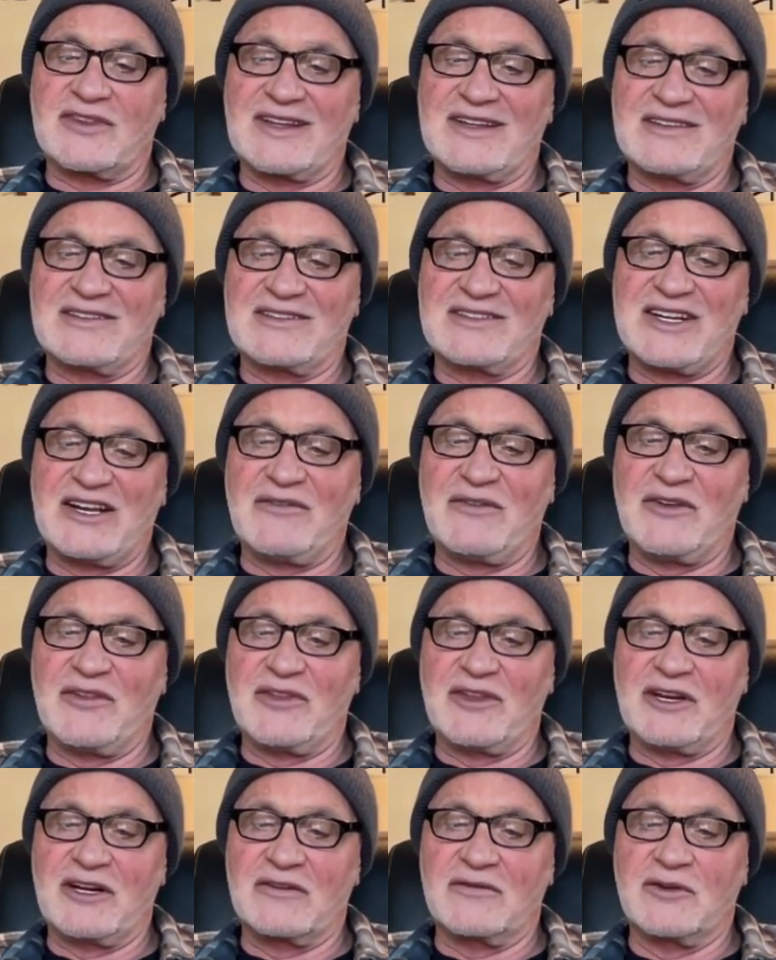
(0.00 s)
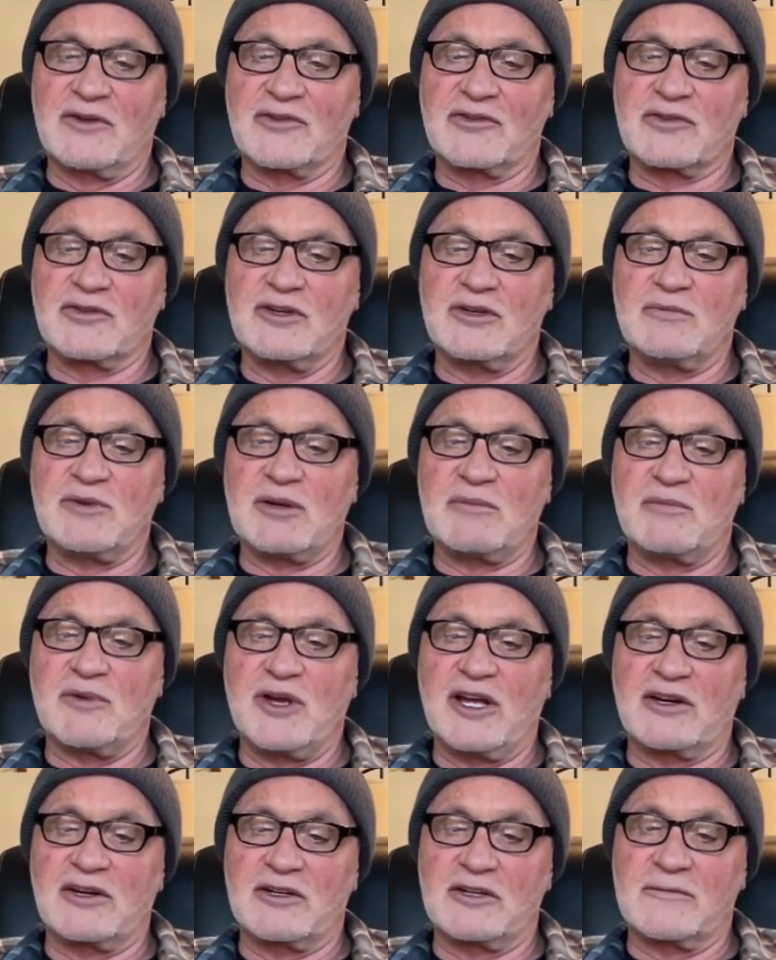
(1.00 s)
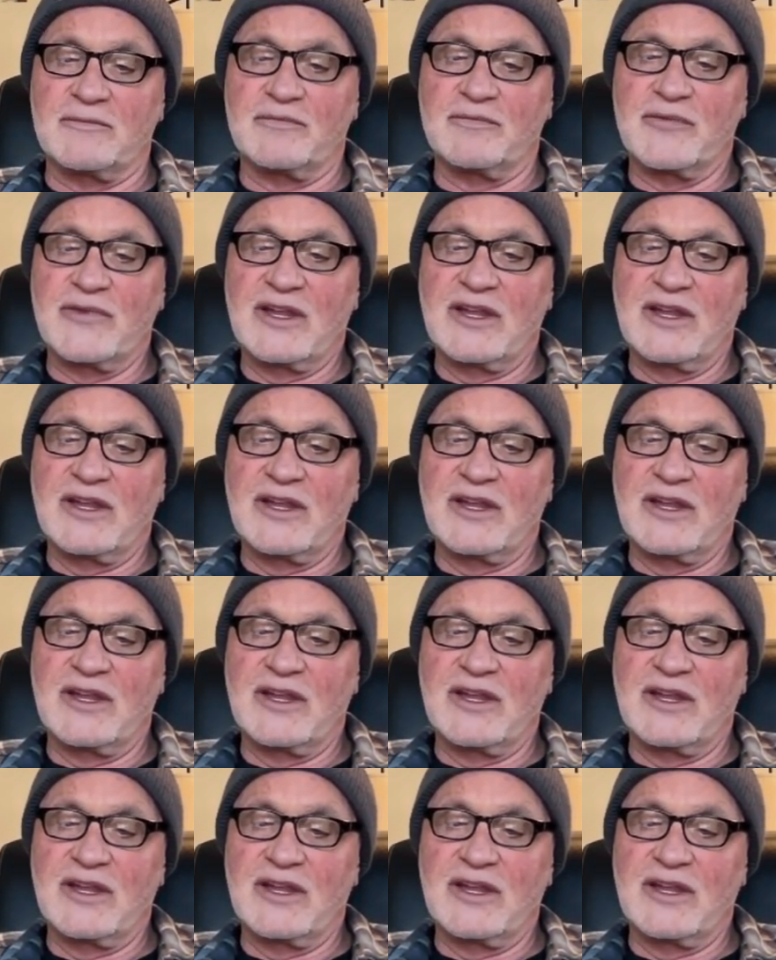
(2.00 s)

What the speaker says: and 7th intervals could be better.